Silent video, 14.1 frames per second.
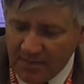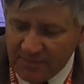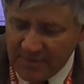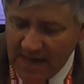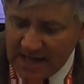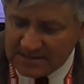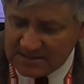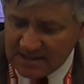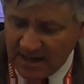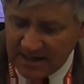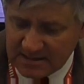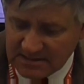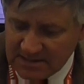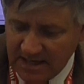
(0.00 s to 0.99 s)
that's
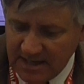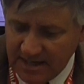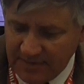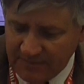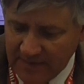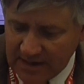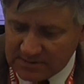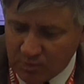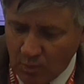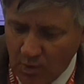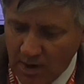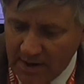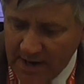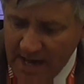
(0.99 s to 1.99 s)
like saying that's
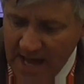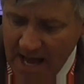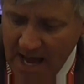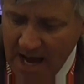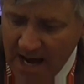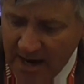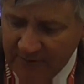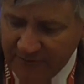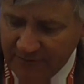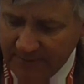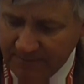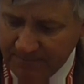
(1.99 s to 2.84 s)
1/2